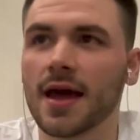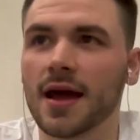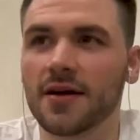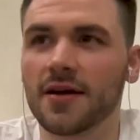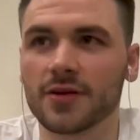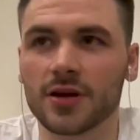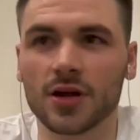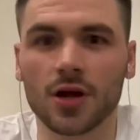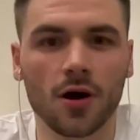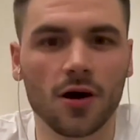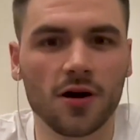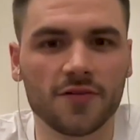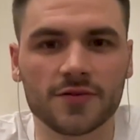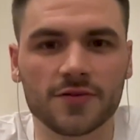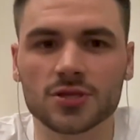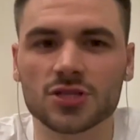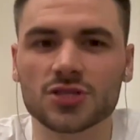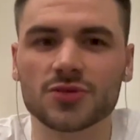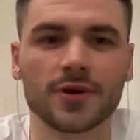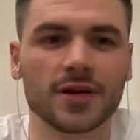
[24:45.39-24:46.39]
Every
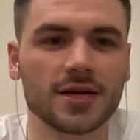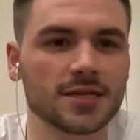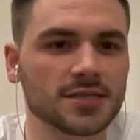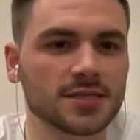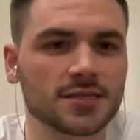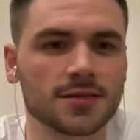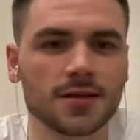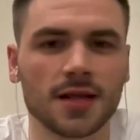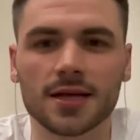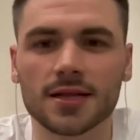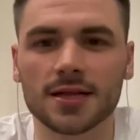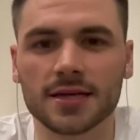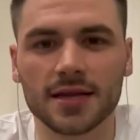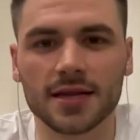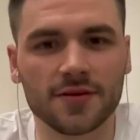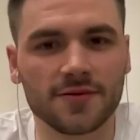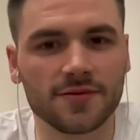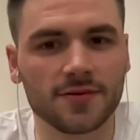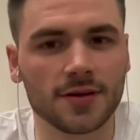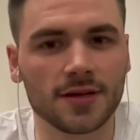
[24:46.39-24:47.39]
golfer swings slightly
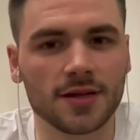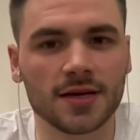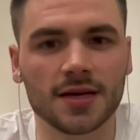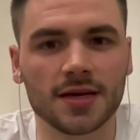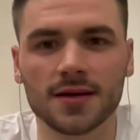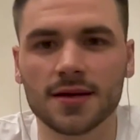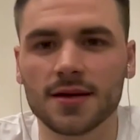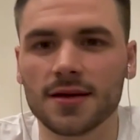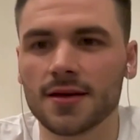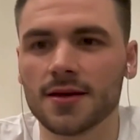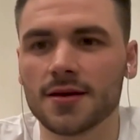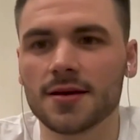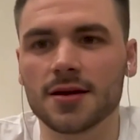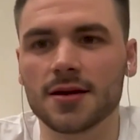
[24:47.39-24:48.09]
differently.